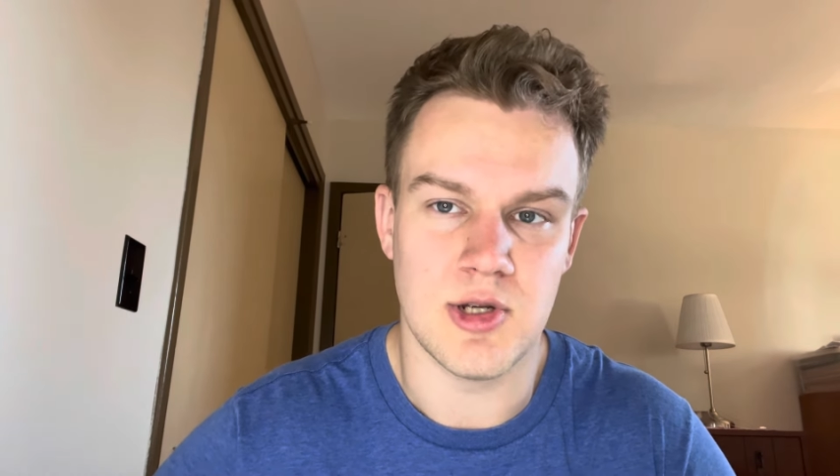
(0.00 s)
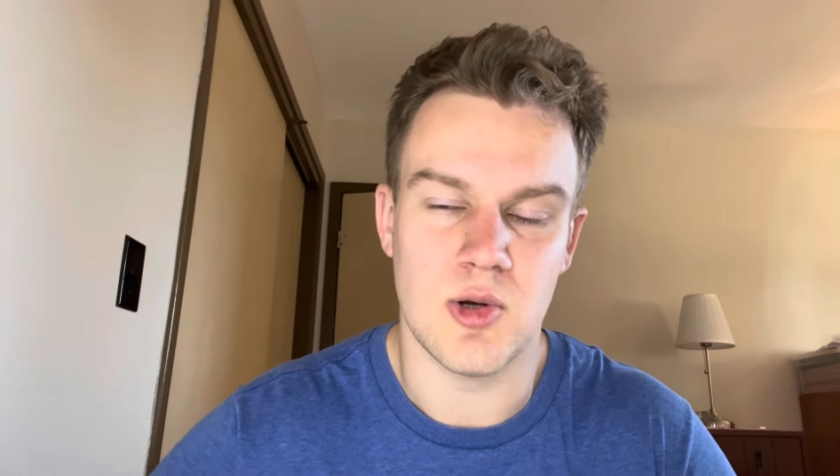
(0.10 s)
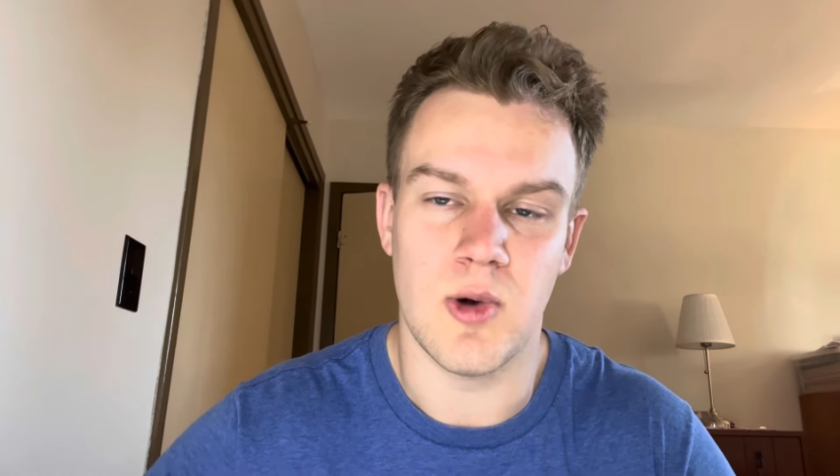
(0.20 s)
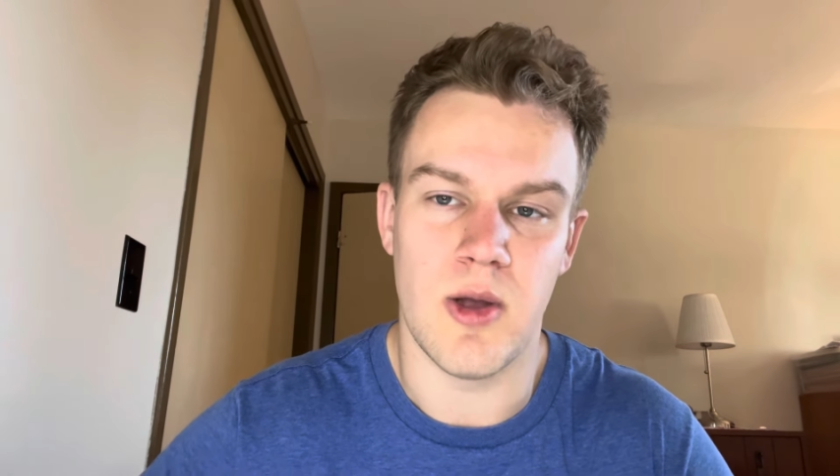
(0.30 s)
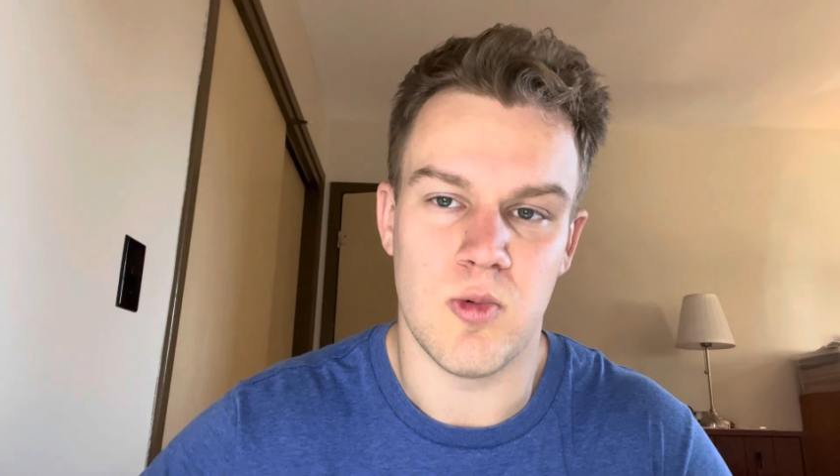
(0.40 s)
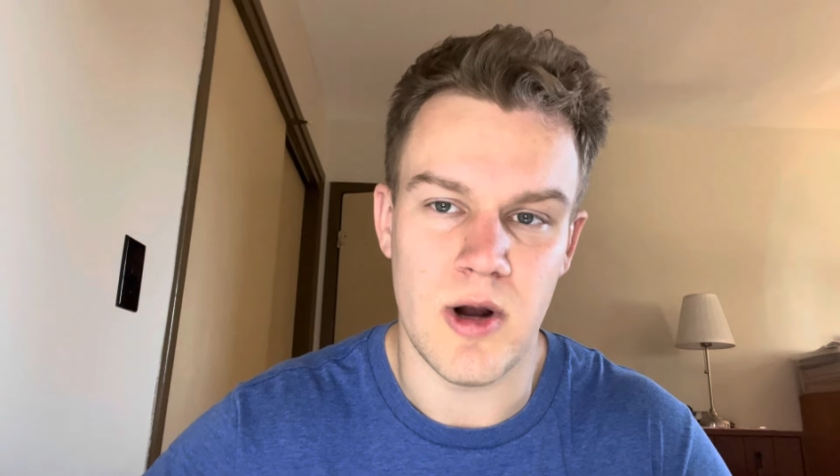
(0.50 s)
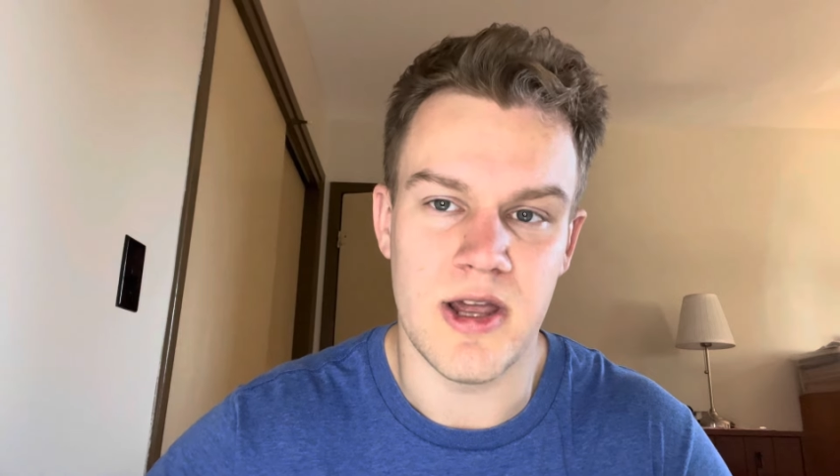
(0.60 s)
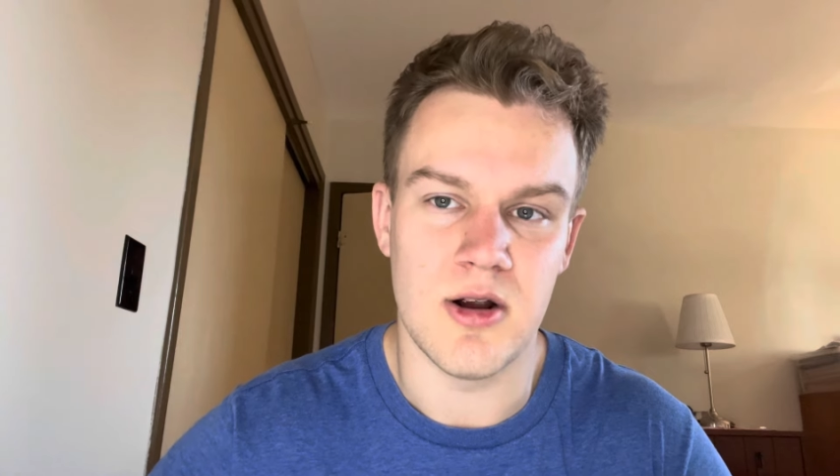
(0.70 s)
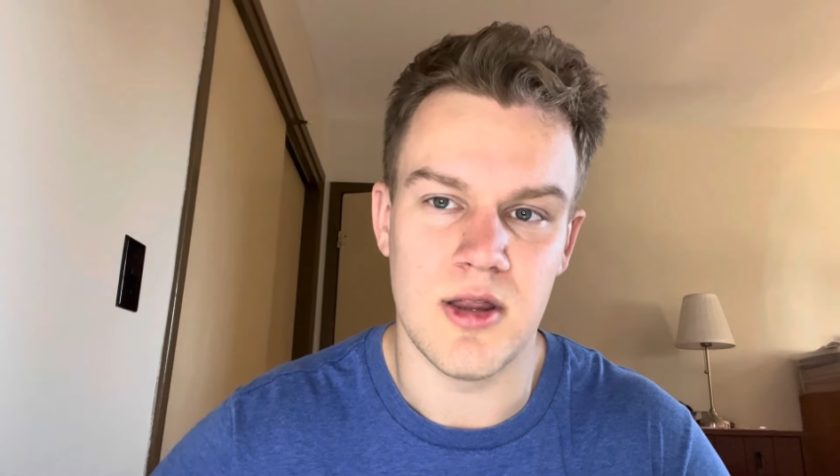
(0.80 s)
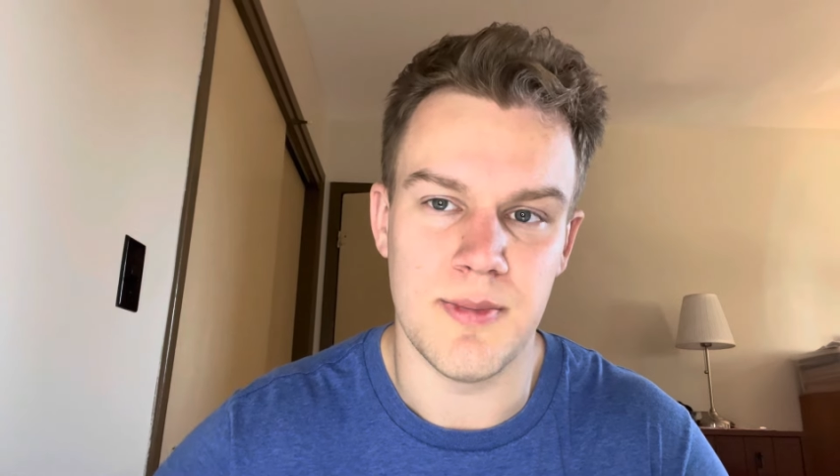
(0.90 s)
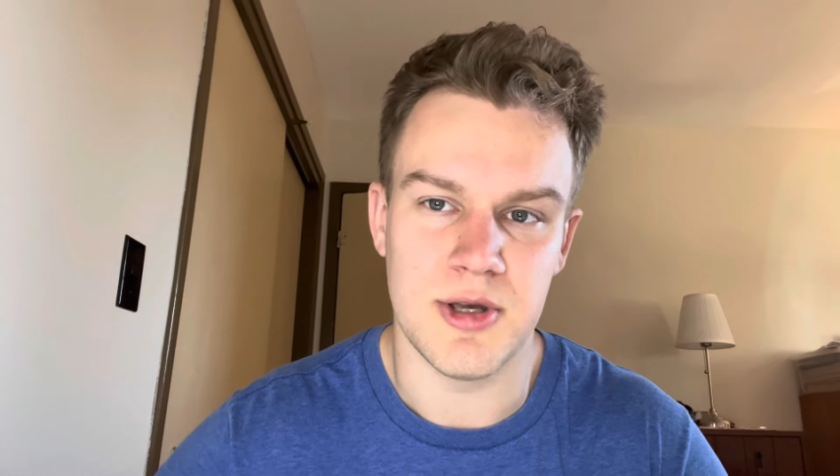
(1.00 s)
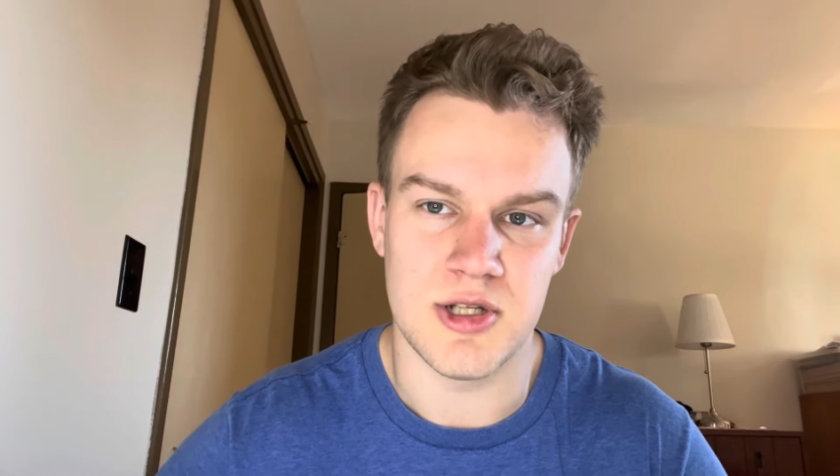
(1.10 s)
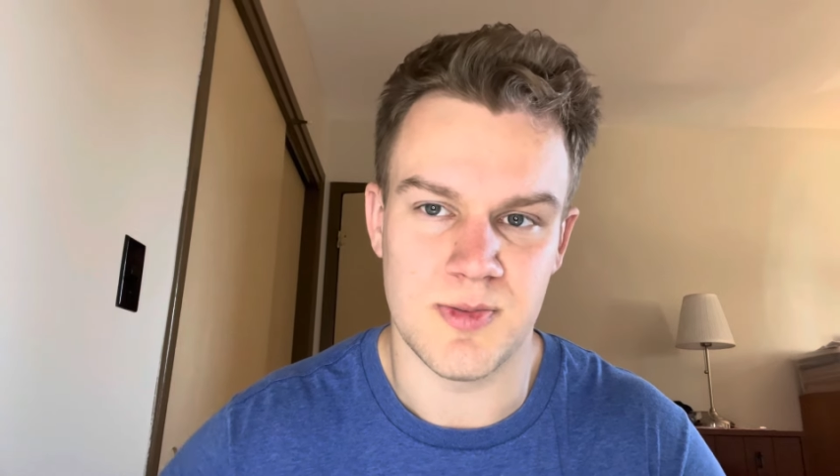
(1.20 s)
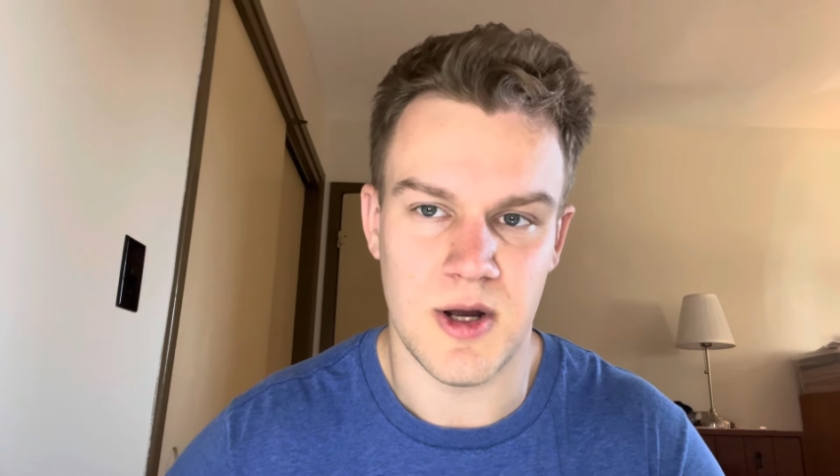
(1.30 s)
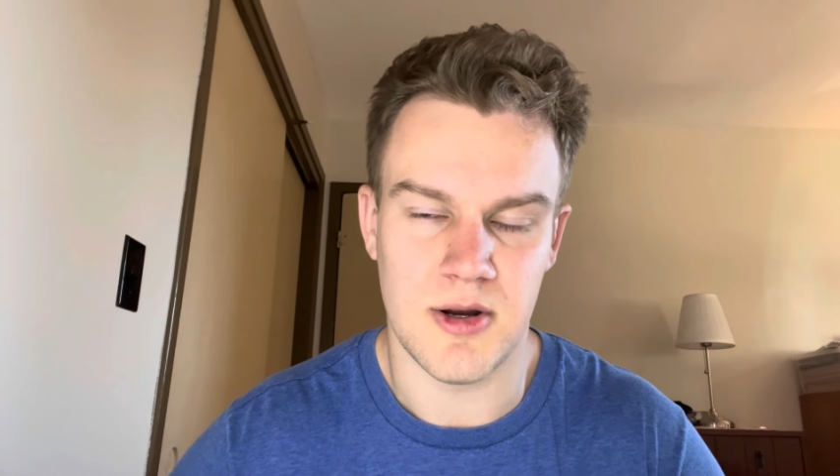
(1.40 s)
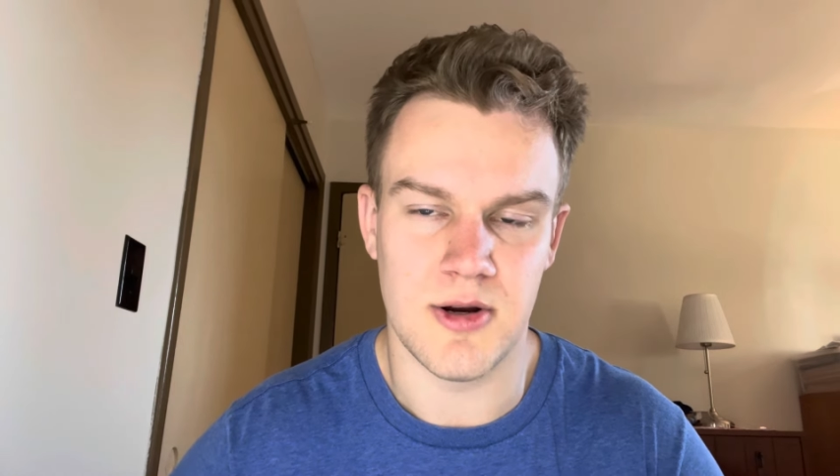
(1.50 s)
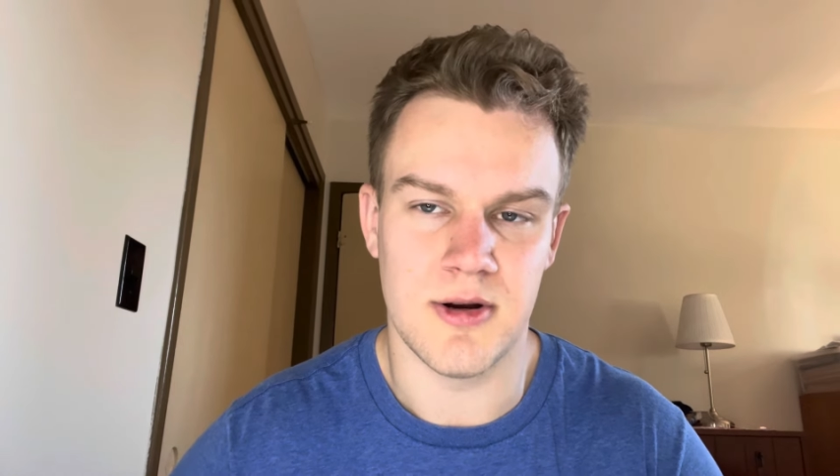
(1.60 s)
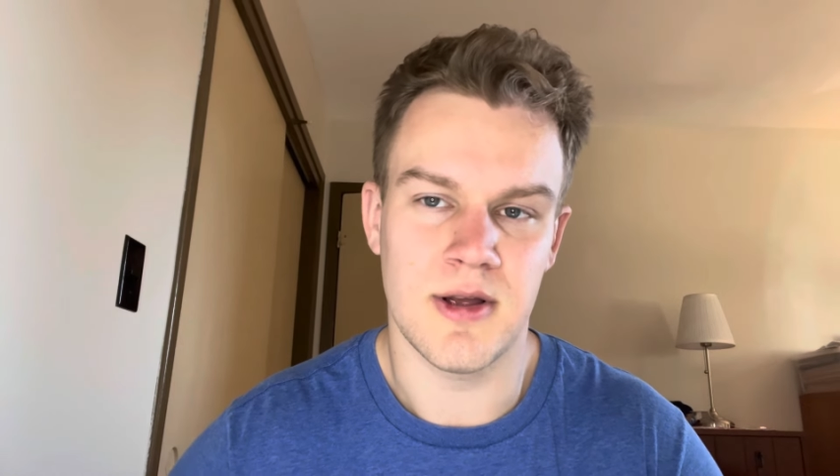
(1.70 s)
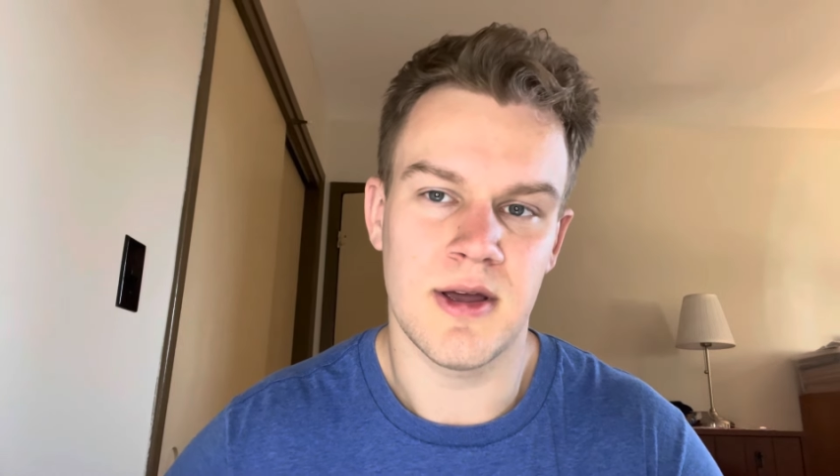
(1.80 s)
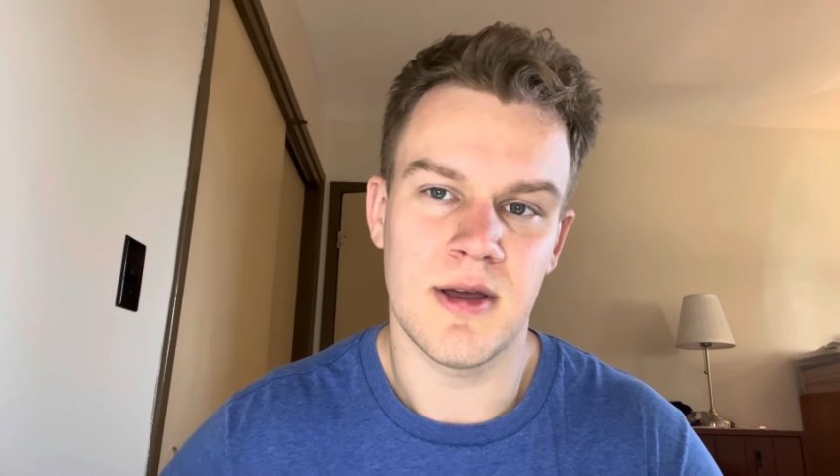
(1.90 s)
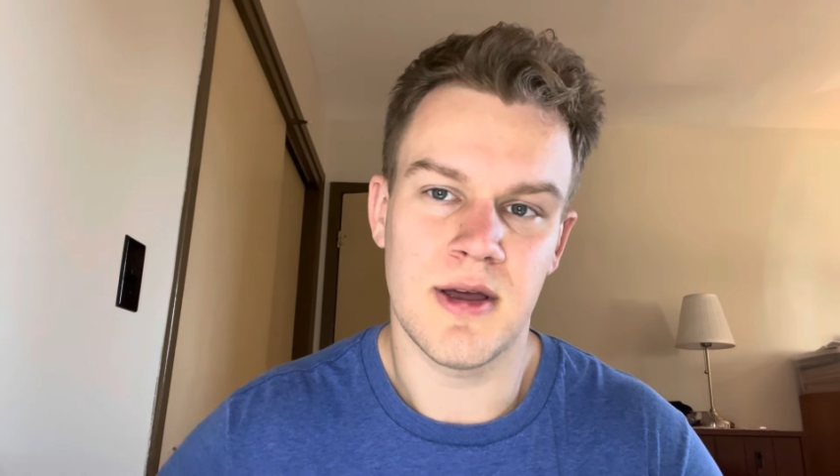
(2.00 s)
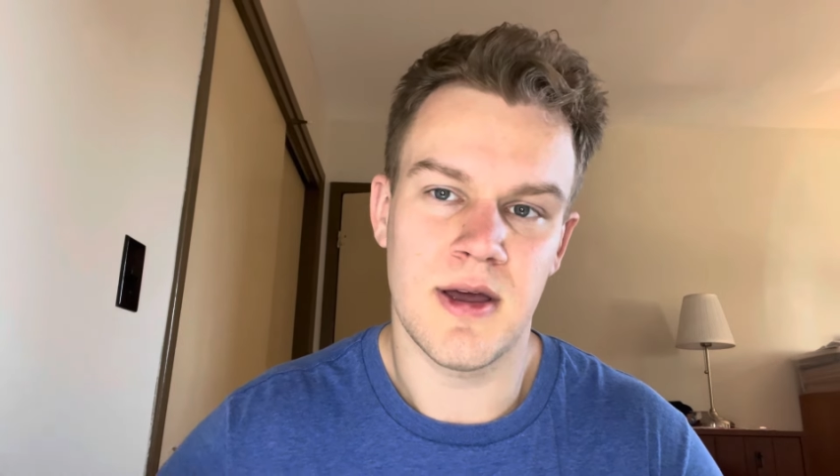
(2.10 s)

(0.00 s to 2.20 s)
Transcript: coming your way right here on the Bills Bunker.